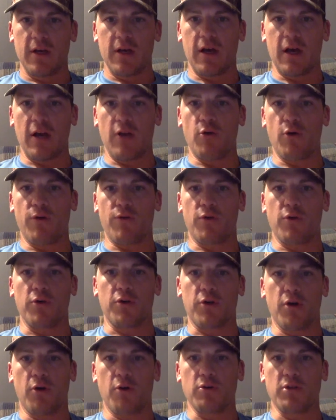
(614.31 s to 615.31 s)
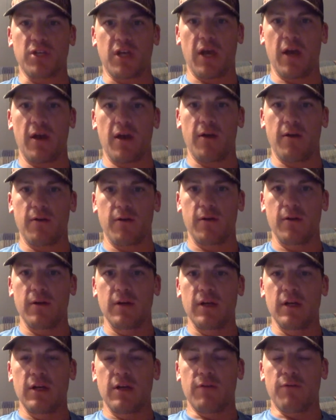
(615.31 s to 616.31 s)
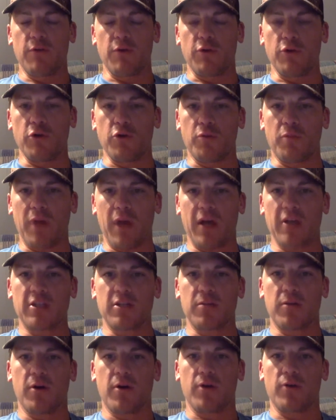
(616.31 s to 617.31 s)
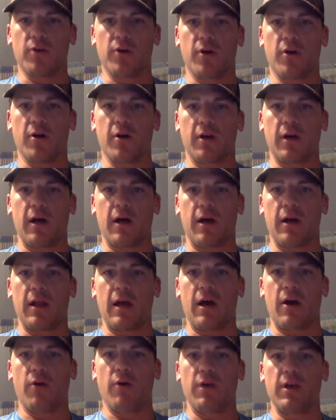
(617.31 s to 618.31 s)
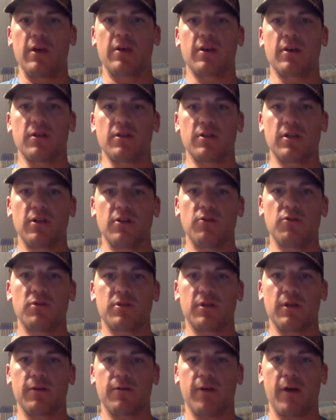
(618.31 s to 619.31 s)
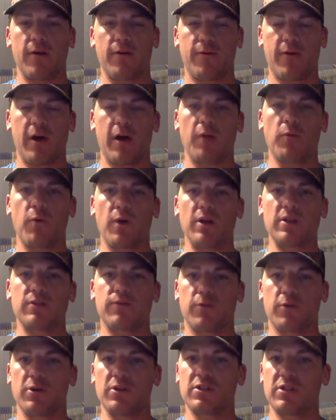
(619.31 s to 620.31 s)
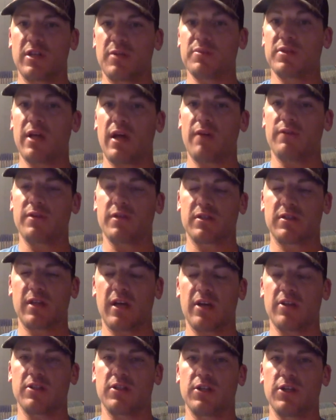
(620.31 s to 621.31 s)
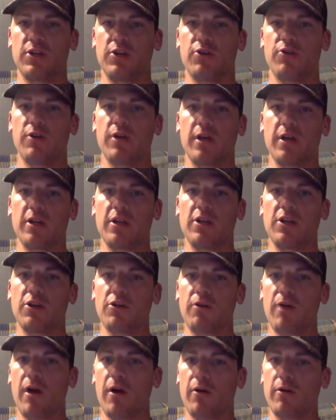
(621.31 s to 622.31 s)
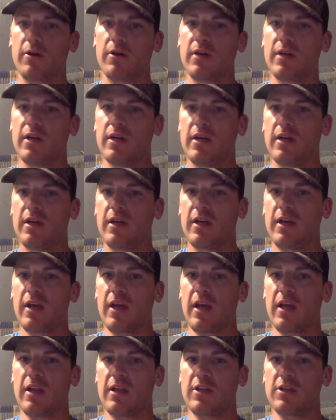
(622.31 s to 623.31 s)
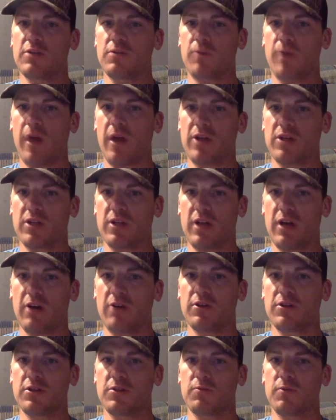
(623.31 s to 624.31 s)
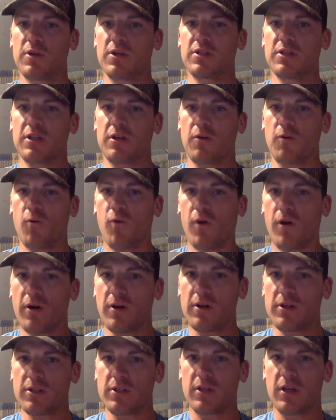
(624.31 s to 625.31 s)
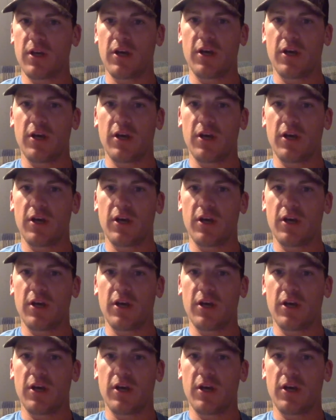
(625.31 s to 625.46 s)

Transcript: I know I've heard Coach K for Duke basketball talk on how he continues to find ways for his teams to have success year in and year out. And his rationale, his reasoning was